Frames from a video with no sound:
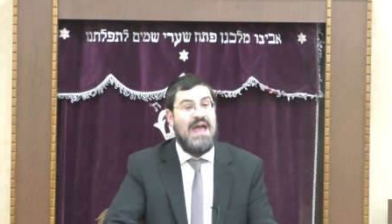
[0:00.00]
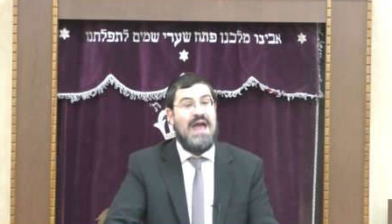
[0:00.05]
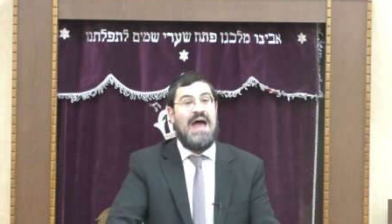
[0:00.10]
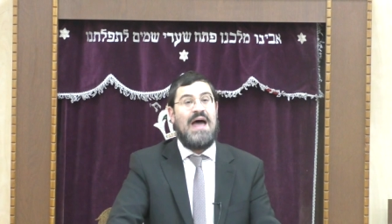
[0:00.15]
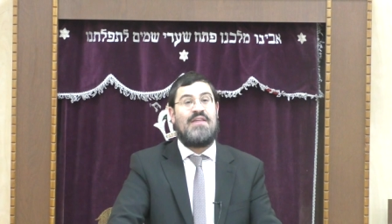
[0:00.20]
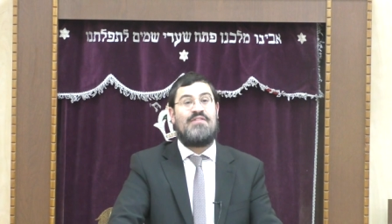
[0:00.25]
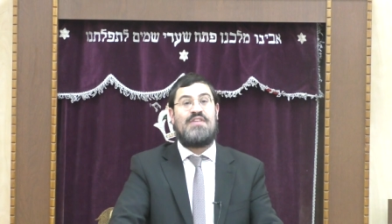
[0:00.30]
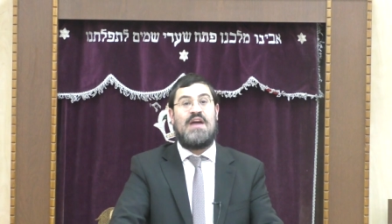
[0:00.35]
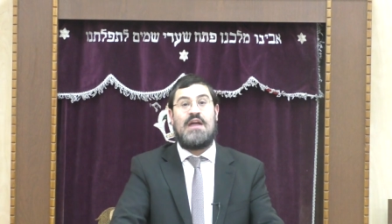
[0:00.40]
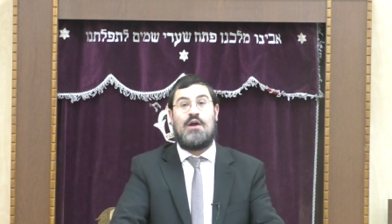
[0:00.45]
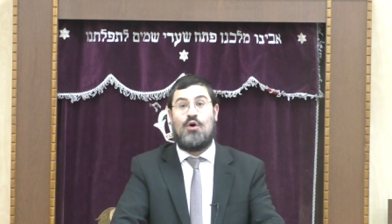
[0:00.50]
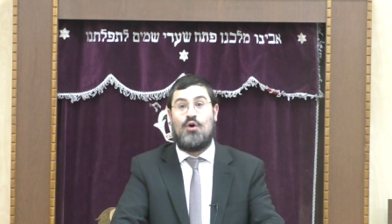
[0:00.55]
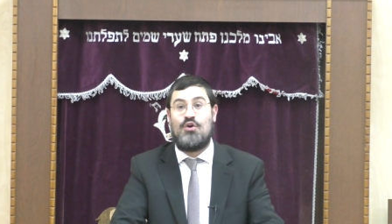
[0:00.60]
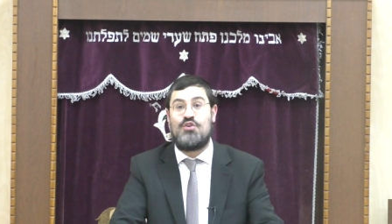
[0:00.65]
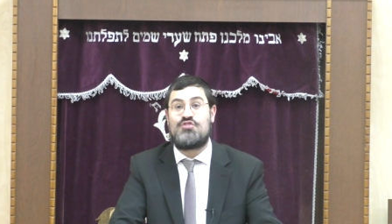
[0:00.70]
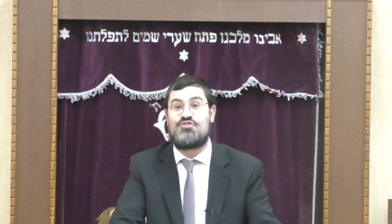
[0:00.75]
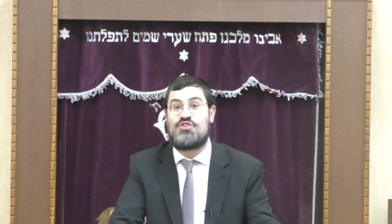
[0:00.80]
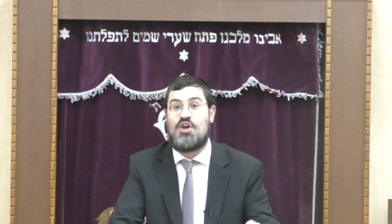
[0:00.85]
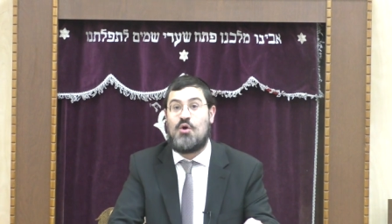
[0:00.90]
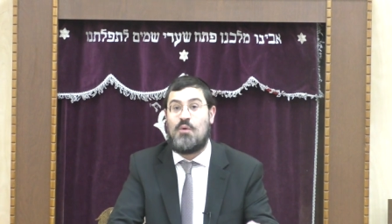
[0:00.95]
and they
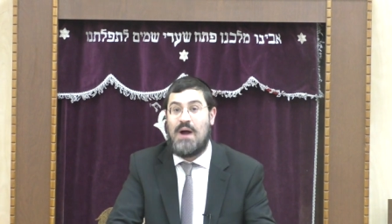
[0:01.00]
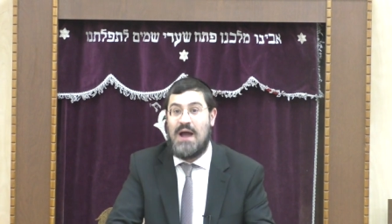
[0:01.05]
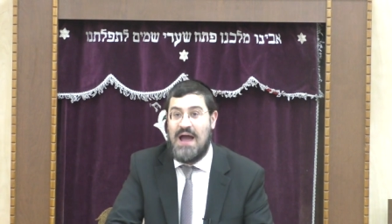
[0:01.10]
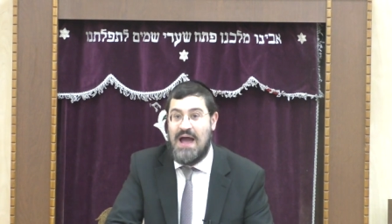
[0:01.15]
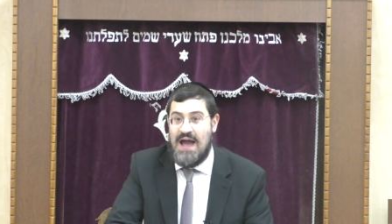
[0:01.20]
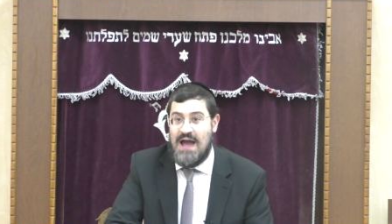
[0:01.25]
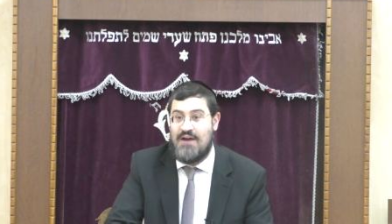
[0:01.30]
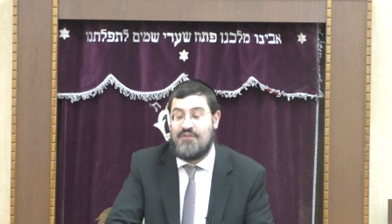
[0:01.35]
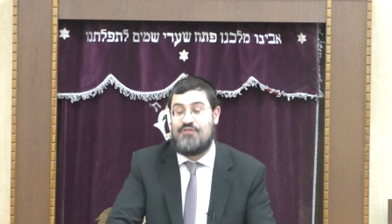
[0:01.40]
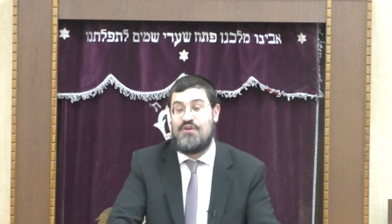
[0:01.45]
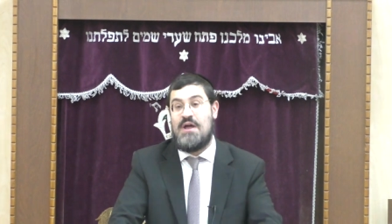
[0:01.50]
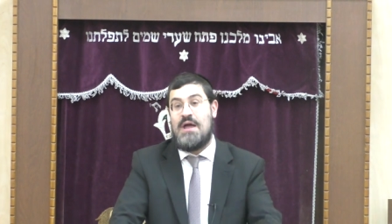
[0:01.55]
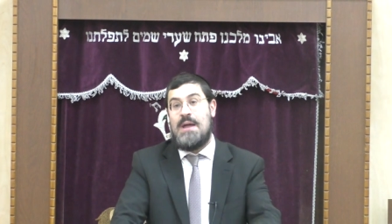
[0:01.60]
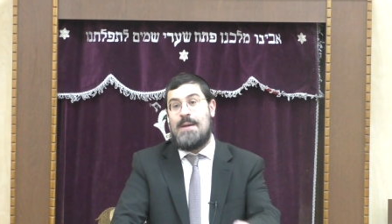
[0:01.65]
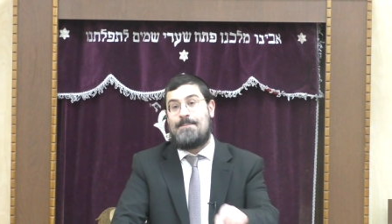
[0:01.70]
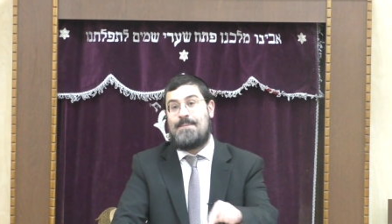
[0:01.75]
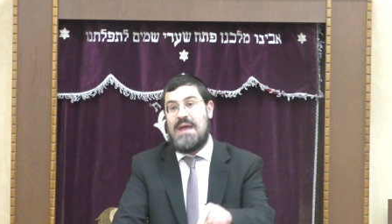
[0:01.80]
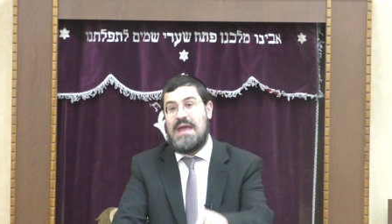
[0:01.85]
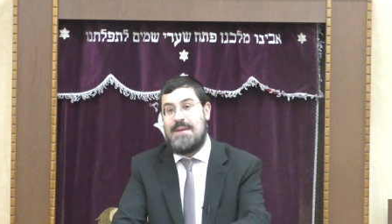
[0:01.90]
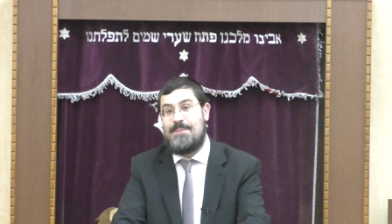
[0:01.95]
also have
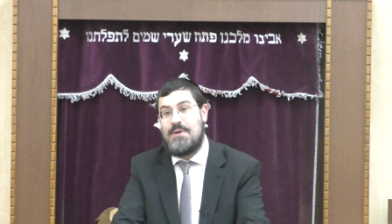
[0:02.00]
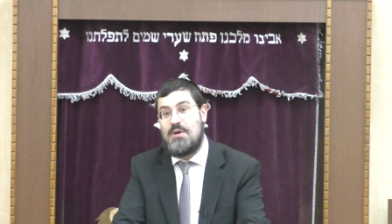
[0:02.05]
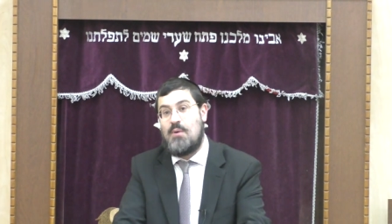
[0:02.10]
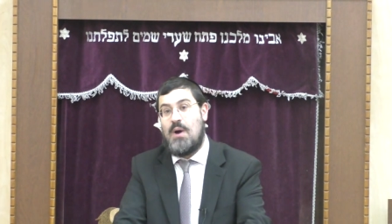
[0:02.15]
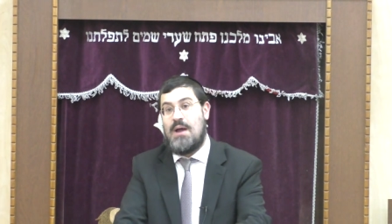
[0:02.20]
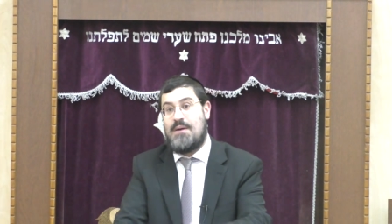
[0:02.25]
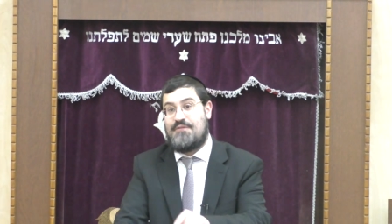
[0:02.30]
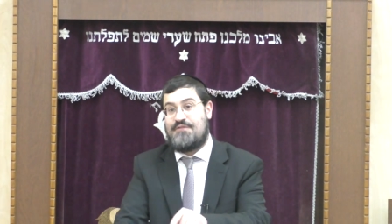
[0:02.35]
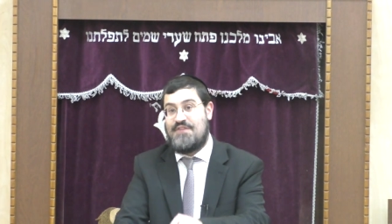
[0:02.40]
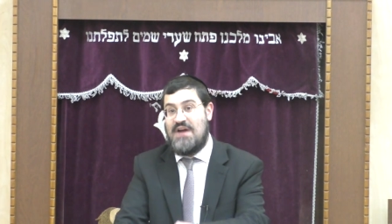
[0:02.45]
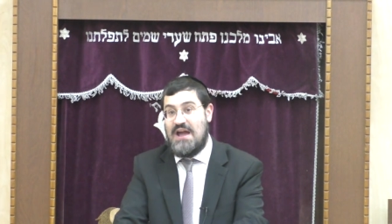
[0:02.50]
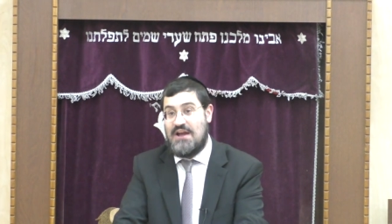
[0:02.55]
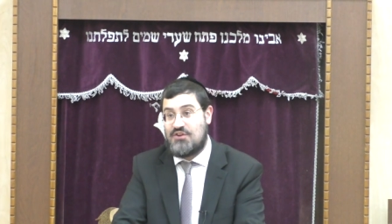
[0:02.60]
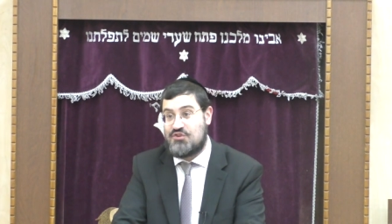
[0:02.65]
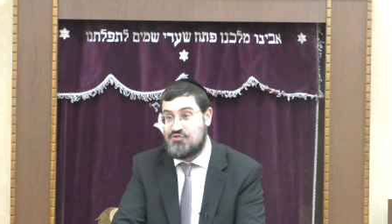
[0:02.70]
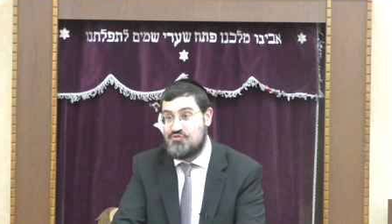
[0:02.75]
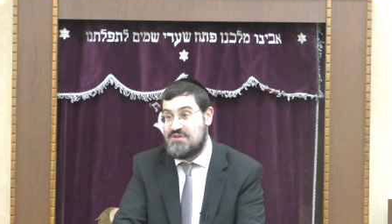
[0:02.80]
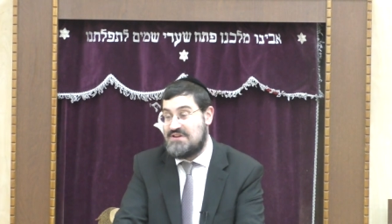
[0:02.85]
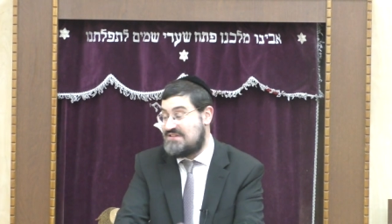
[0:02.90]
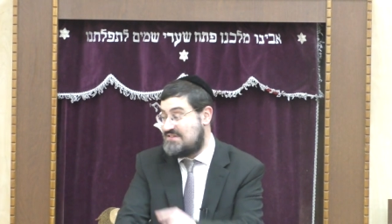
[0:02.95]
baby wipe
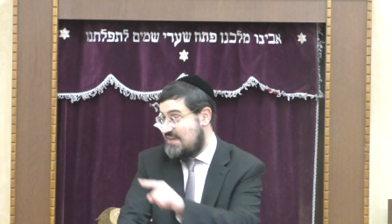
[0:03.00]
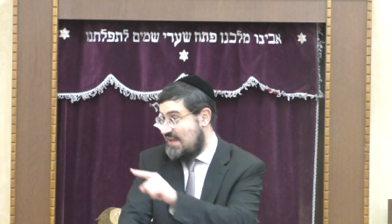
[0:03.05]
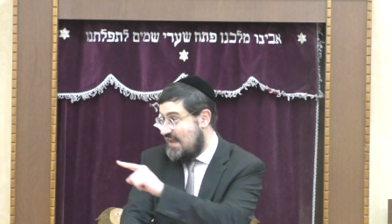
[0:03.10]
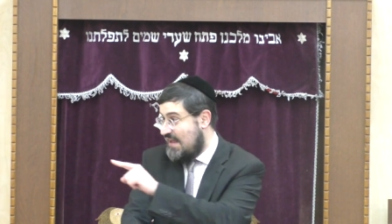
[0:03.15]
factories